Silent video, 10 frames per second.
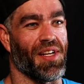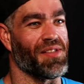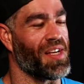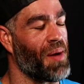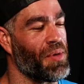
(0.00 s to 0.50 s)
I was
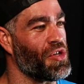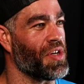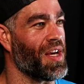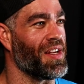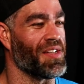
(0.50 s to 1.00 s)
like, how many did you
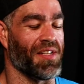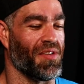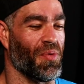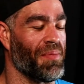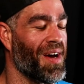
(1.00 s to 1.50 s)
get? He said,
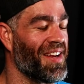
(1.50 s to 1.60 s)
don't worry about it.